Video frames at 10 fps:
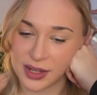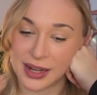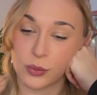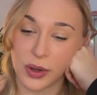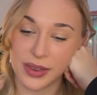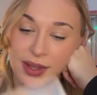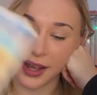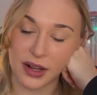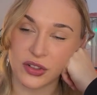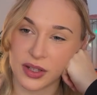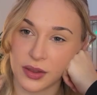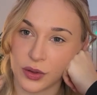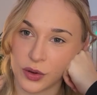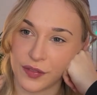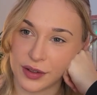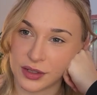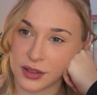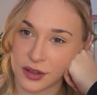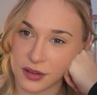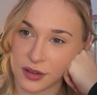and one that actually the universe is
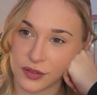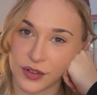asking